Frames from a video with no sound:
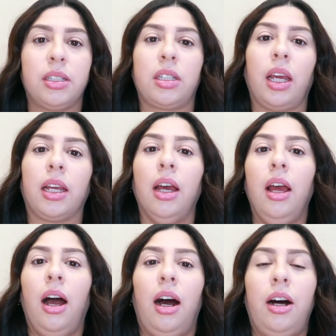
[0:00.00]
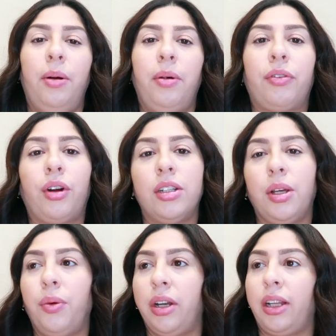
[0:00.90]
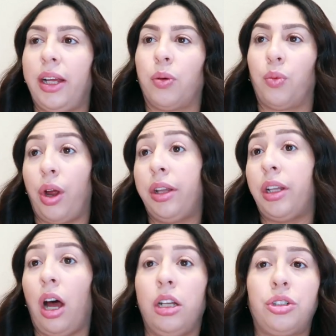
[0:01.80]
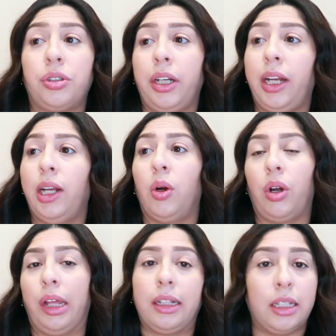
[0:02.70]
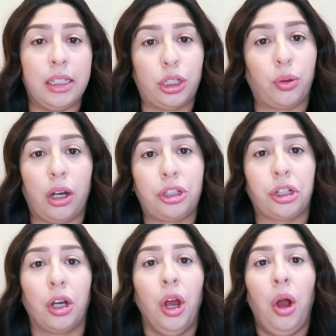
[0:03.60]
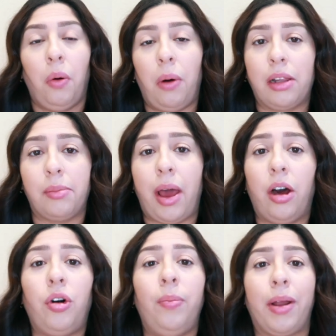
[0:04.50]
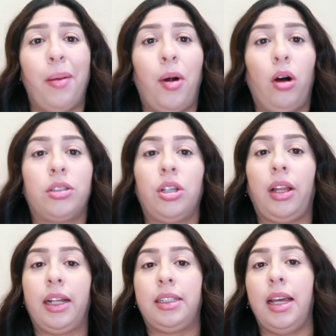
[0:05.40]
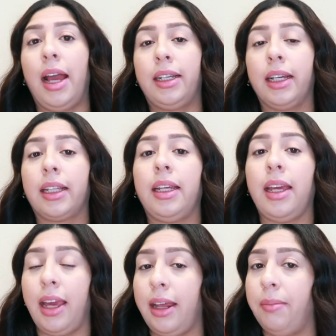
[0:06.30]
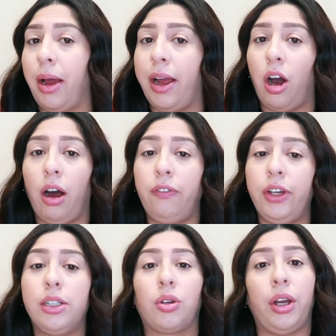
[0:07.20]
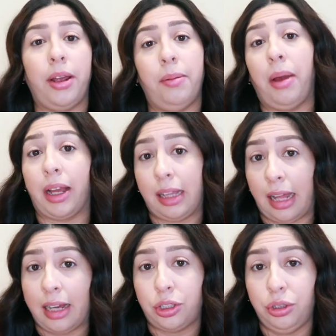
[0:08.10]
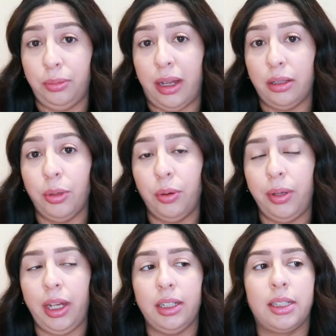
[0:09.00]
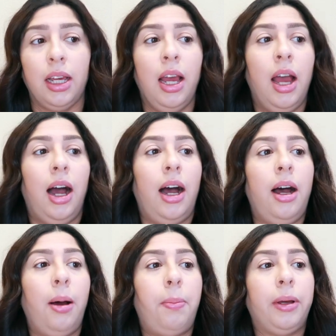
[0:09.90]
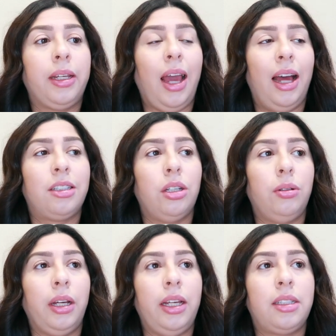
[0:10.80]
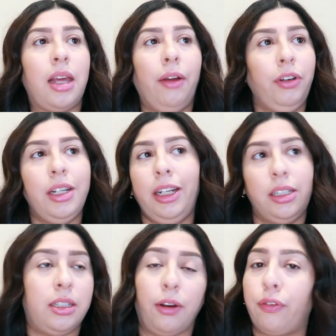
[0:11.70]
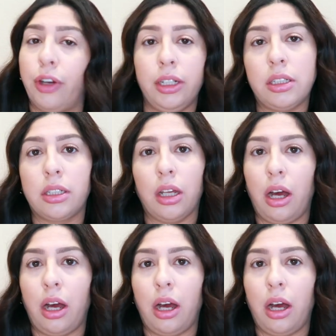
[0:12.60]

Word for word: It's like, um, of course I wanna like run laundry or like the dishwasher while I'm at home, but I'm also like technically in my office or in my classroom at the moment. Uh, but yeah, so it's, every day is different.